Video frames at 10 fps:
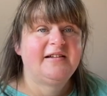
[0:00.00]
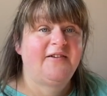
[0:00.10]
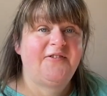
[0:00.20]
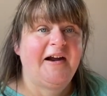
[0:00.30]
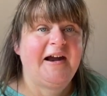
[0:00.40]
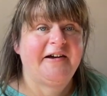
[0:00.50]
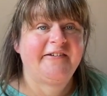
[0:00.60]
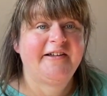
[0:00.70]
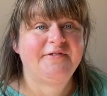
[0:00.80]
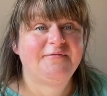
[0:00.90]
aren't
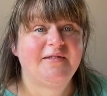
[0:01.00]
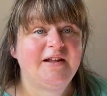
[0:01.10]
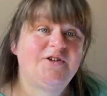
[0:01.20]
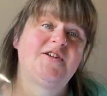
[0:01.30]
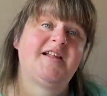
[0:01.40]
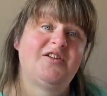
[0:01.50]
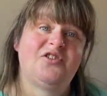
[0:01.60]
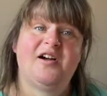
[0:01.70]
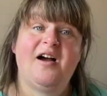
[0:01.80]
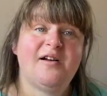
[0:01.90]
ironed. Literally
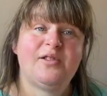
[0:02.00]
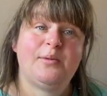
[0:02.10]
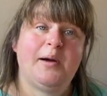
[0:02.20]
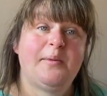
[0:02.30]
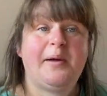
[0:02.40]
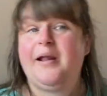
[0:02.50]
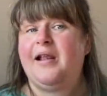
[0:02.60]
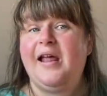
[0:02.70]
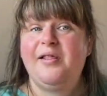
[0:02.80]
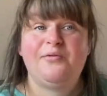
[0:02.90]
just hung them up and
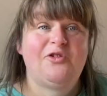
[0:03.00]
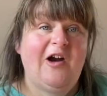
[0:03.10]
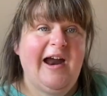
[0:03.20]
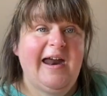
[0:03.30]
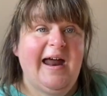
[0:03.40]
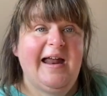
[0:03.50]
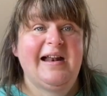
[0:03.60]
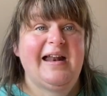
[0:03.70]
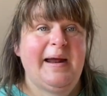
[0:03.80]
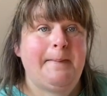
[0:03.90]
let them dry
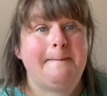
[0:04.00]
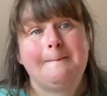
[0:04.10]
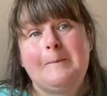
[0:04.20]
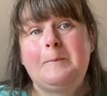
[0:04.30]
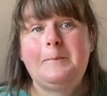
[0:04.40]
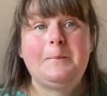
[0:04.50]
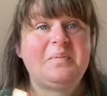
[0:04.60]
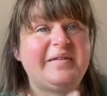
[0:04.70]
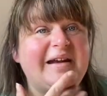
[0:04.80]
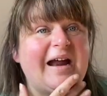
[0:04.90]
and then
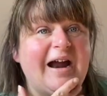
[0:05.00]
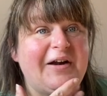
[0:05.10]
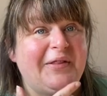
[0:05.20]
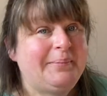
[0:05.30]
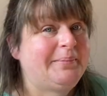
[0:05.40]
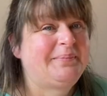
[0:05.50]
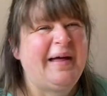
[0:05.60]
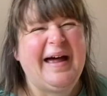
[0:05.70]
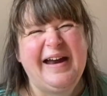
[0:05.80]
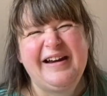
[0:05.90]
iron them.
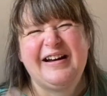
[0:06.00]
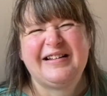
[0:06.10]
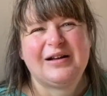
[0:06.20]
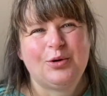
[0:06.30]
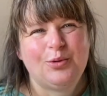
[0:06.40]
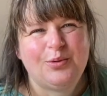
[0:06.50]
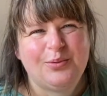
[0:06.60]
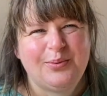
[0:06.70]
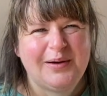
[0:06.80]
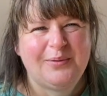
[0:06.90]
Iron as I go
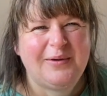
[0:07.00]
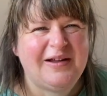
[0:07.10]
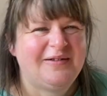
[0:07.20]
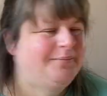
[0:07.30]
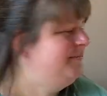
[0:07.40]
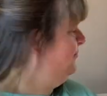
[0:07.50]
when I wear them.